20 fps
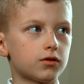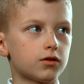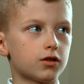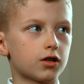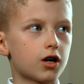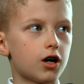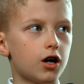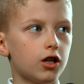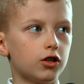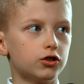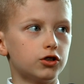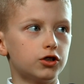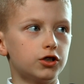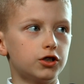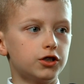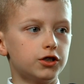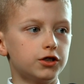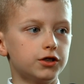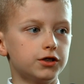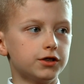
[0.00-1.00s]
the
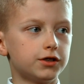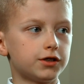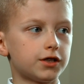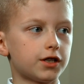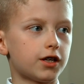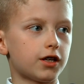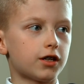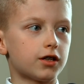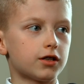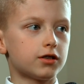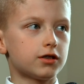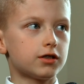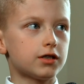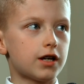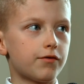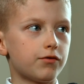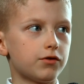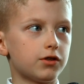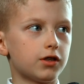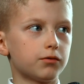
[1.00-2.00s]
colors and
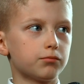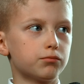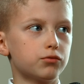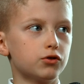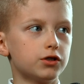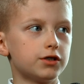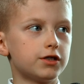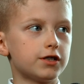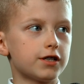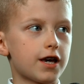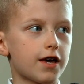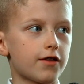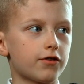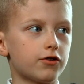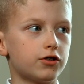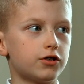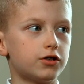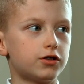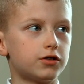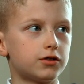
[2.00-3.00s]
everything put
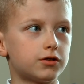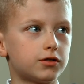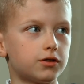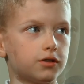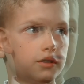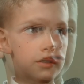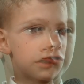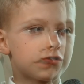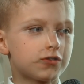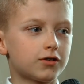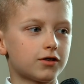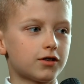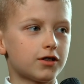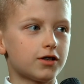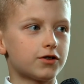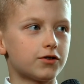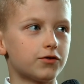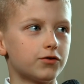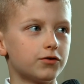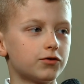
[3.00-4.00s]
together.
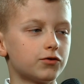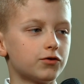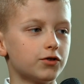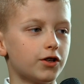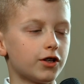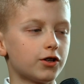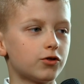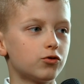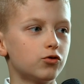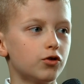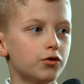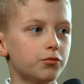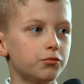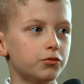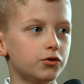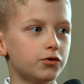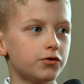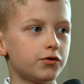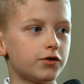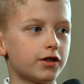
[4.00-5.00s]
It's a really cool
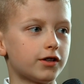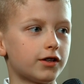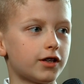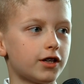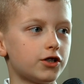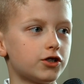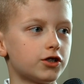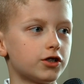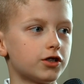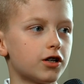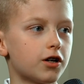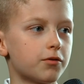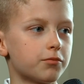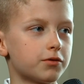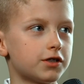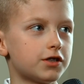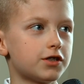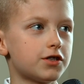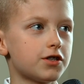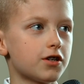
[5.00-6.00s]
movie and they should come
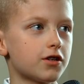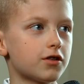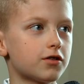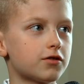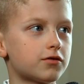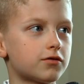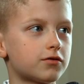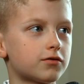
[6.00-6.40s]
and see it.